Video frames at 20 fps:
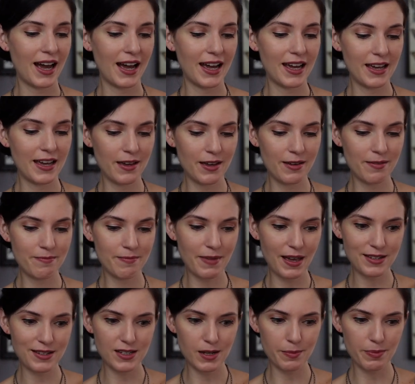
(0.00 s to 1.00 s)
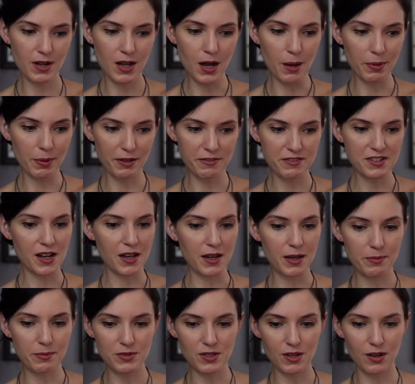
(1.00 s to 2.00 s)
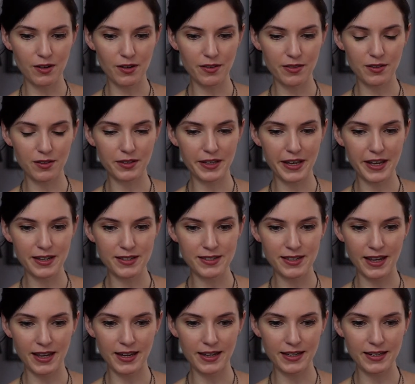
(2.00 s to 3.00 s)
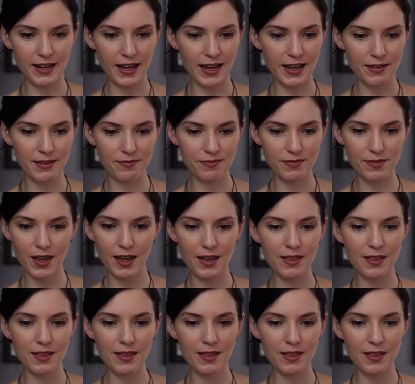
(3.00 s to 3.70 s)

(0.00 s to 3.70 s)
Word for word: I messed up a couple of times on the lace, and I